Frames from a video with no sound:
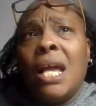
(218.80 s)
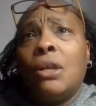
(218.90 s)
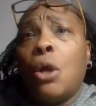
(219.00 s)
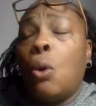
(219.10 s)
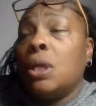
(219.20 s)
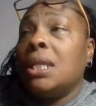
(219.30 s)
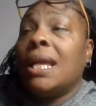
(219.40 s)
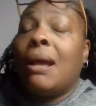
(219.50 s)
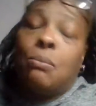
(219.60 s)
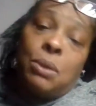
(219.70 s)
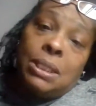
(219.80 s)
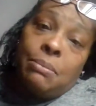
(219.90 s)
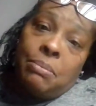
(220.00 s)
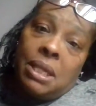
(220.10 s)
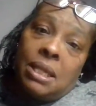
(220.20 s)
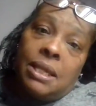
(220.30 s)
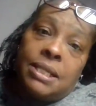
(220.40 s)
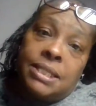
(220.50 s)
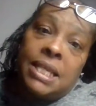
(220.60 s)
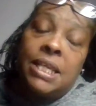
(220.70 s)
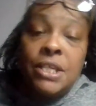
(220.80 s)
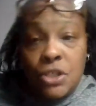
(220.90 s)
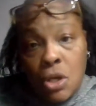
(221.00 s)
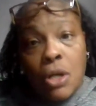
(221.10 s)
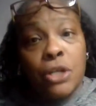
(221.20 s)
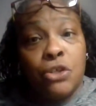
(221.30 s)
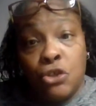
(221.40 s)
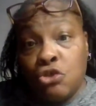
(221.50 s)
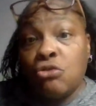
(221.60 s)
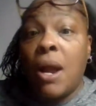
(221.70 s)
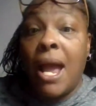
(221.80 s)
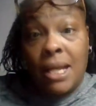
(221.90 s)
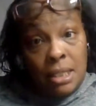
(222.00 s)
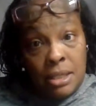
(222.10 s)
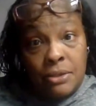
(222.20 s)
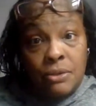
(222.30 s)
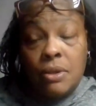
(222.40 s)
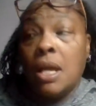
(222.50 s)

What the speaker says: The only thing I will admit is it is starting to drag a little.